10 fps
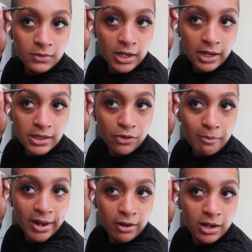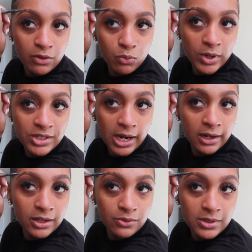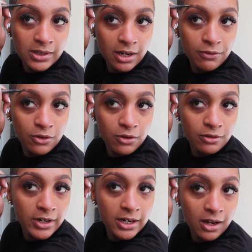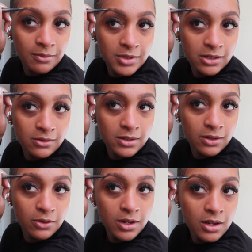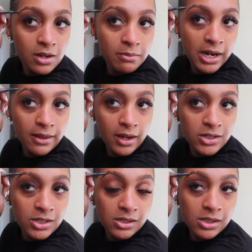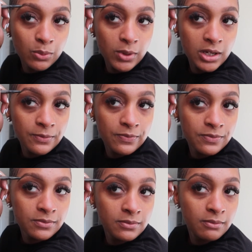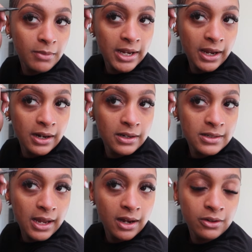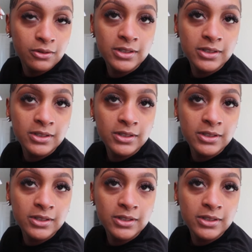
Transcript: I guess I don't matter like which hand I use, left or right. I'm so slow, but I think it's just the way my hand is angled.